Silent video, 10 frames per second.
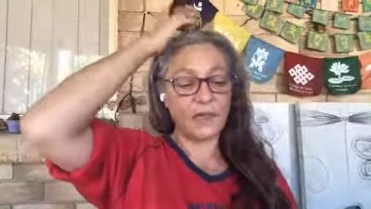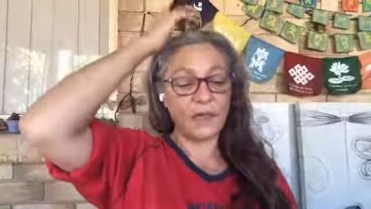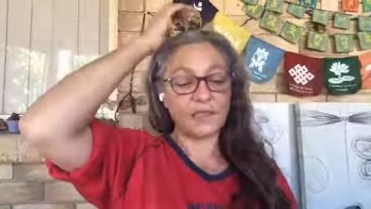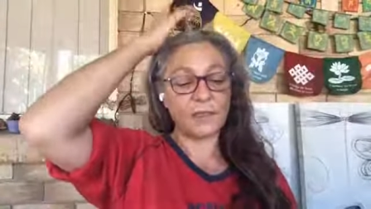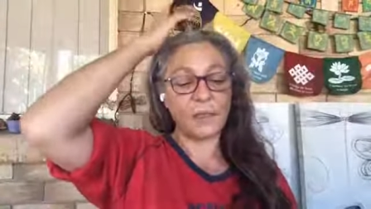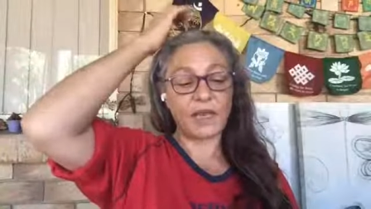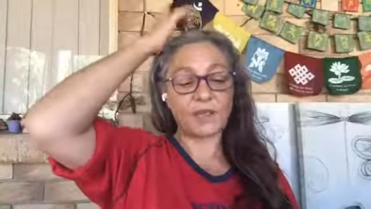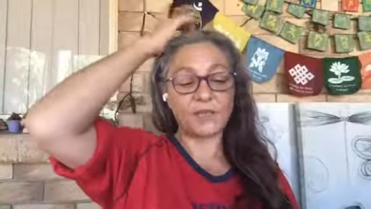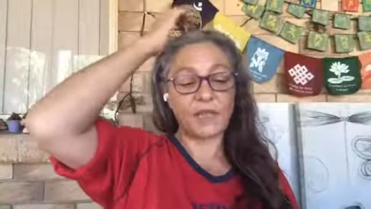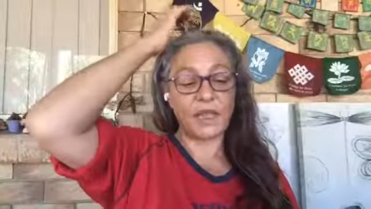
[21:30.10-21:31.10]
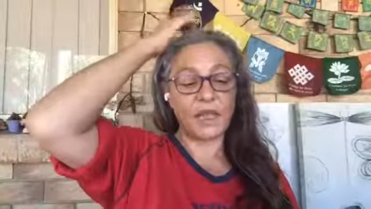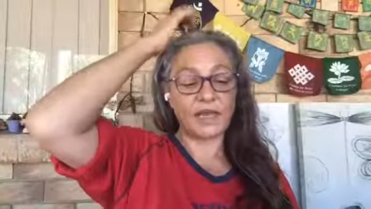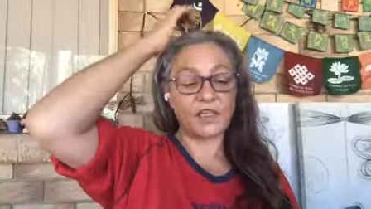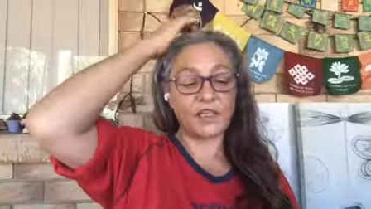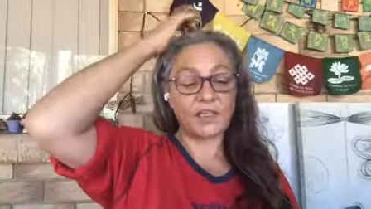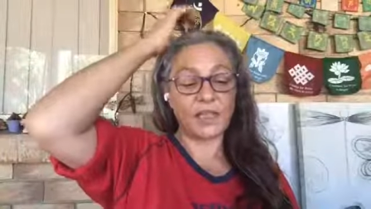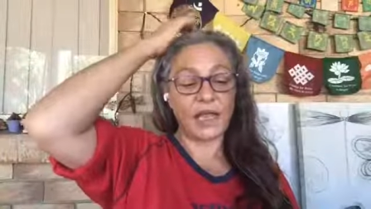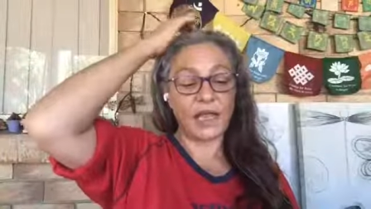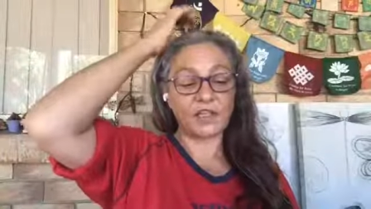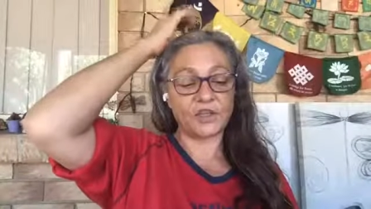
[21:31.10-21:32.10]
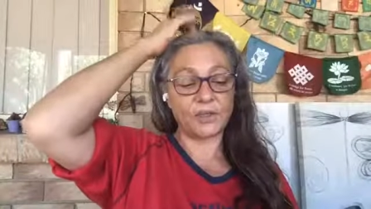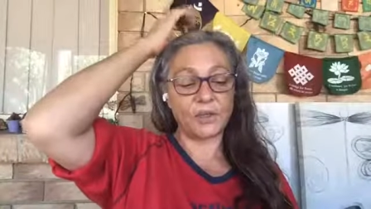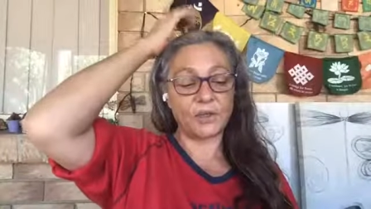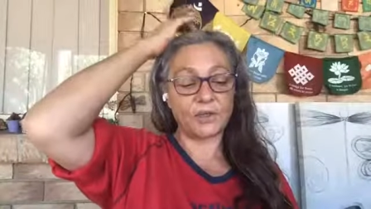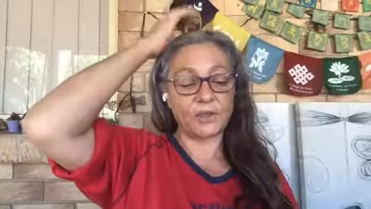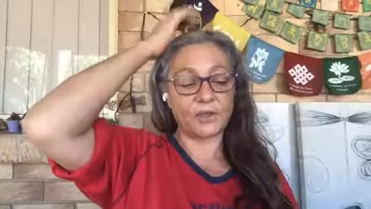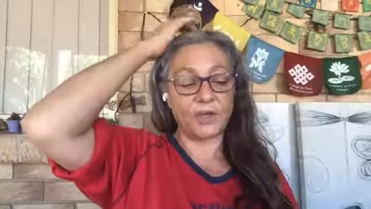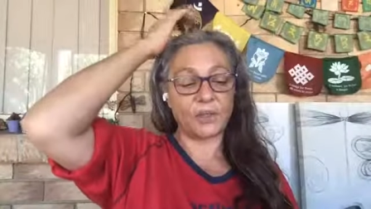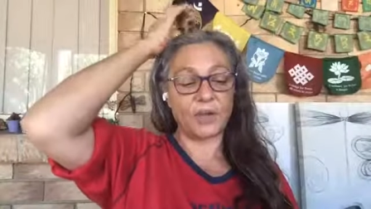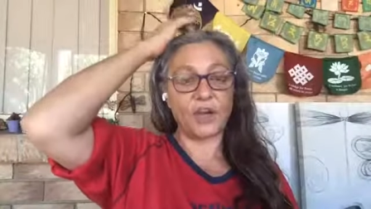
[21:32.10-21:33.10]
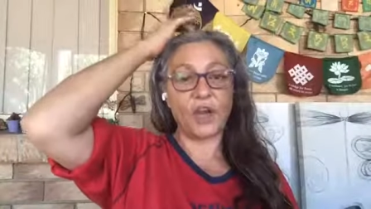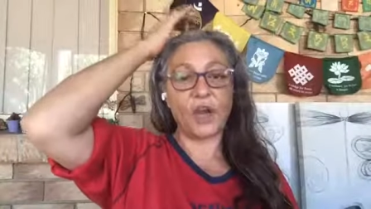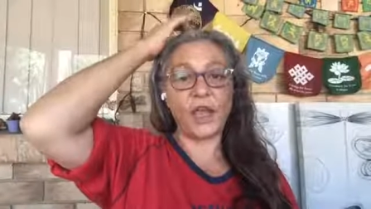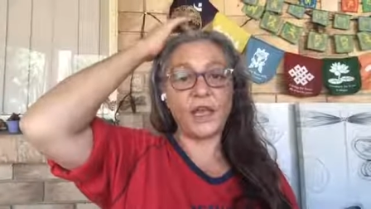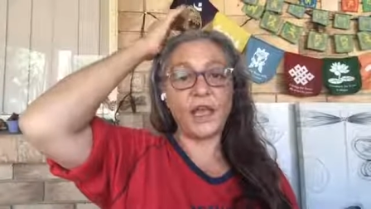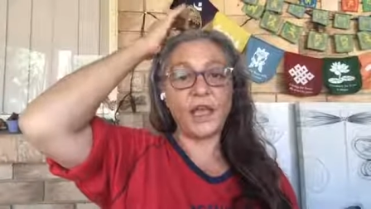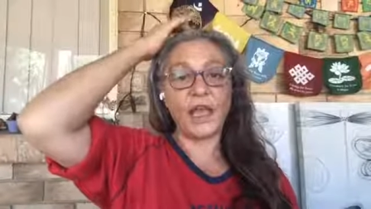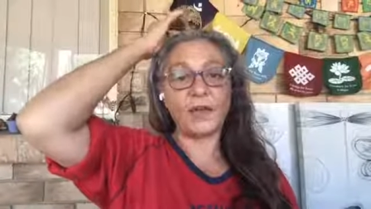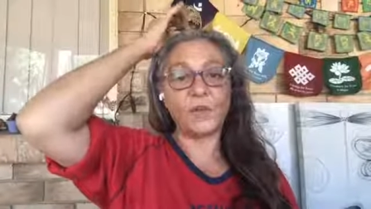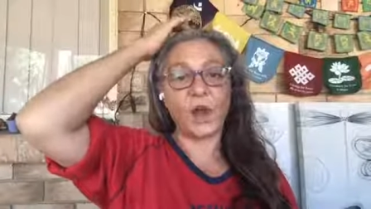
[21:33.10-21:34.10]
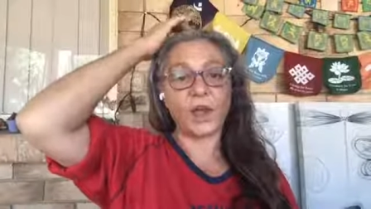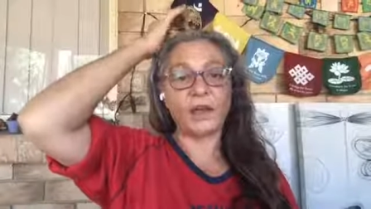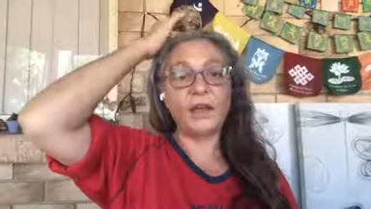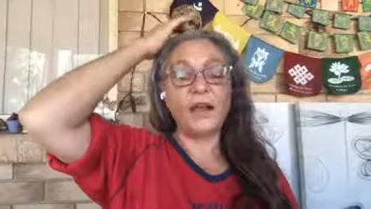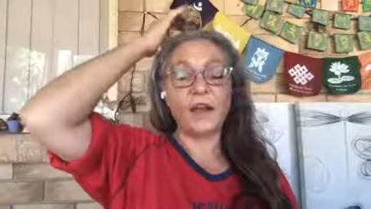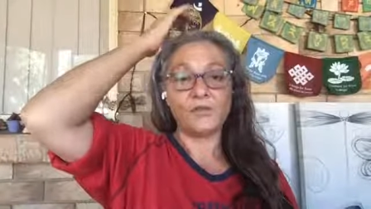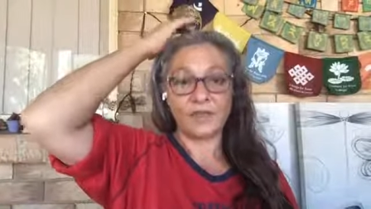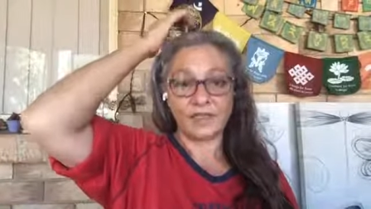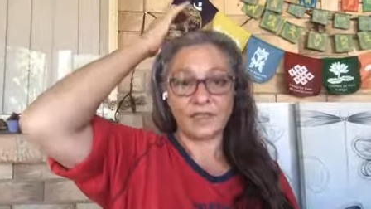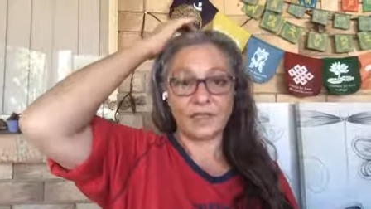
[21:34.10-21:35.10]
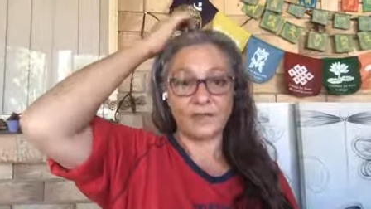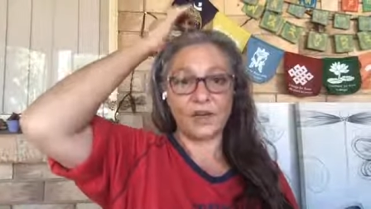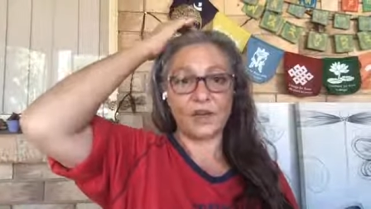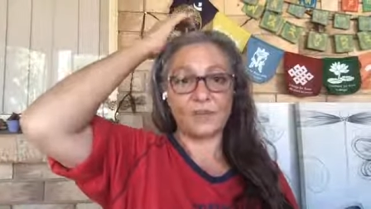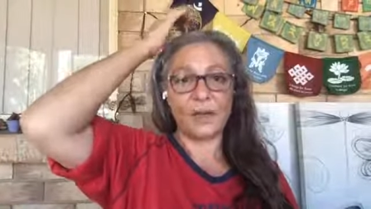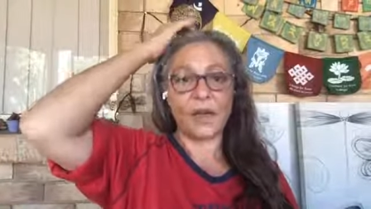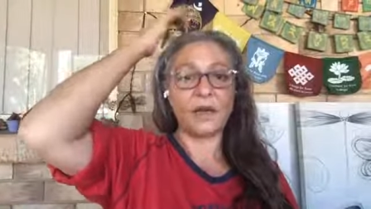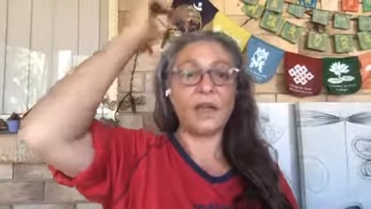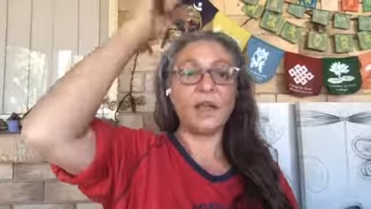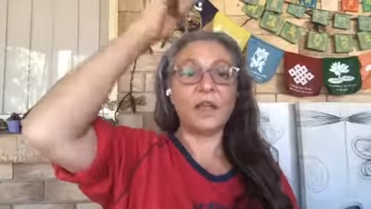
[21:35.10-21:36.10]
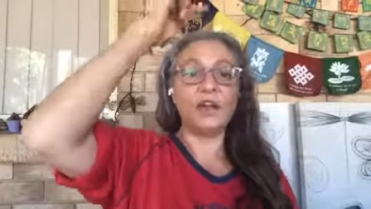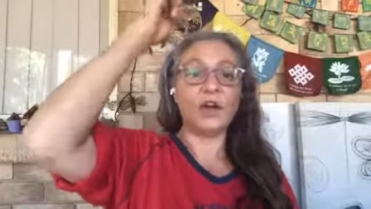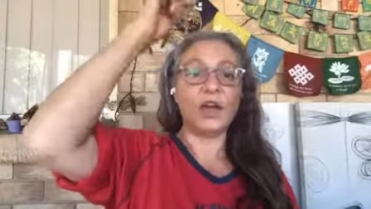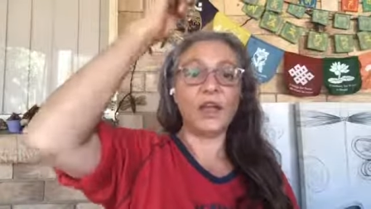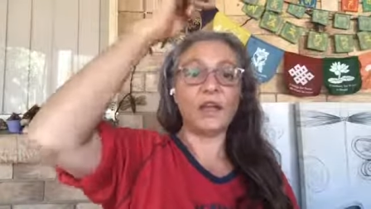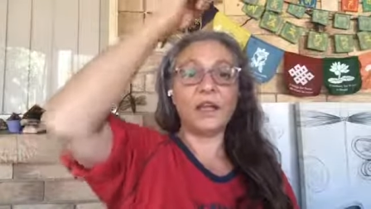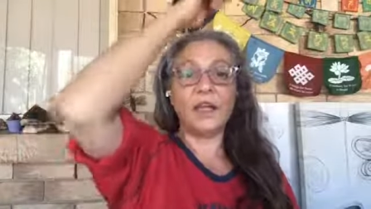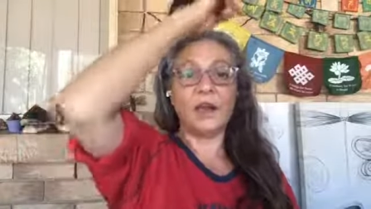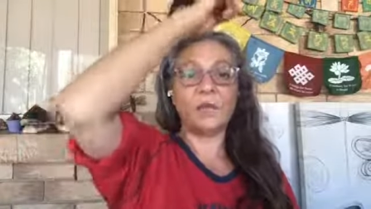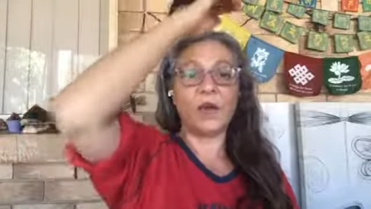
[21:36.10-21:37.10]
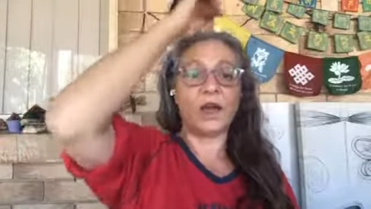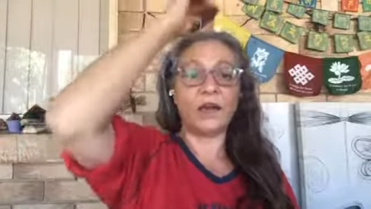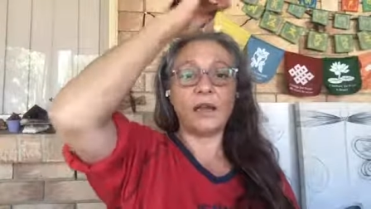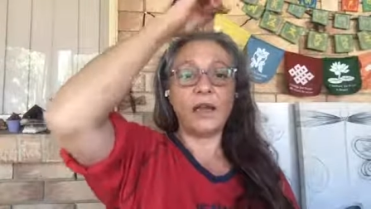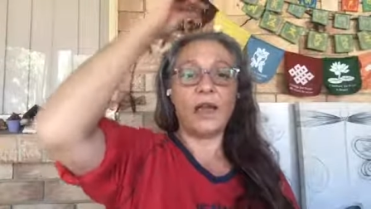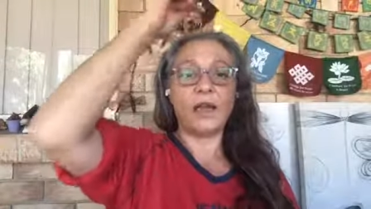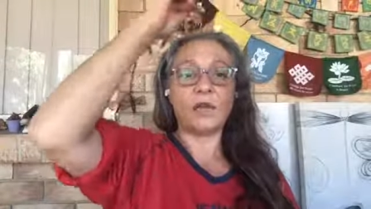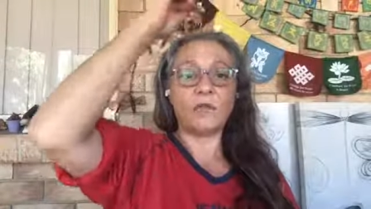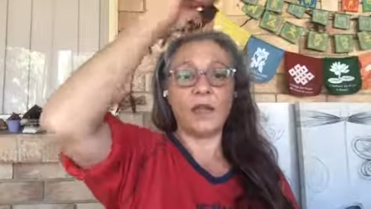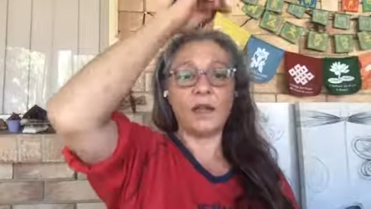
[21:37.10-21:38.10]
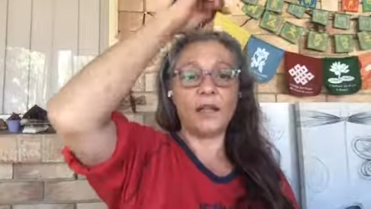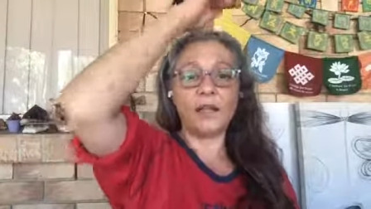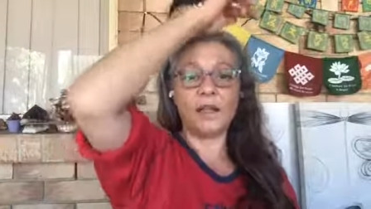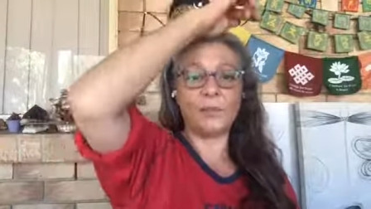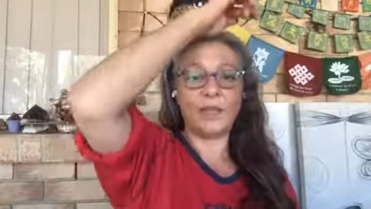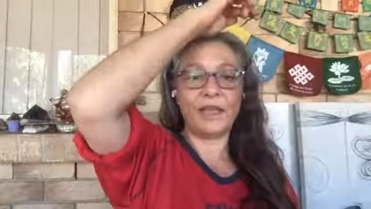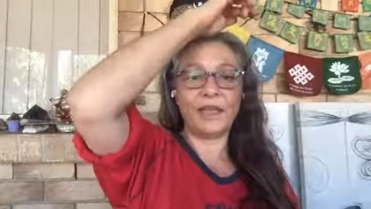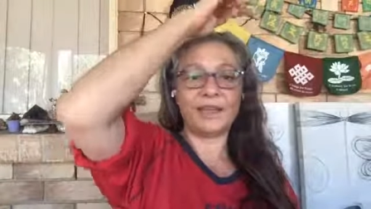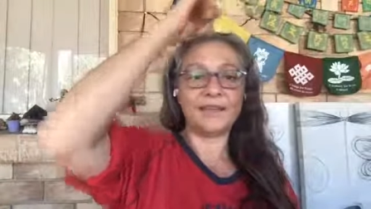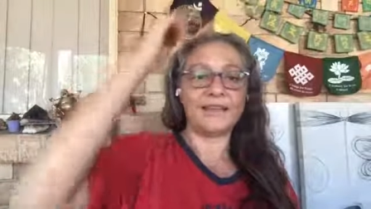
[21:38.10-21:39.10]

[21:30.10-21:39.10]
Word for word: is a blend of the energies and attributes of number 9 and 1. I recently wrote about 9 and 1, Alpha, Omega.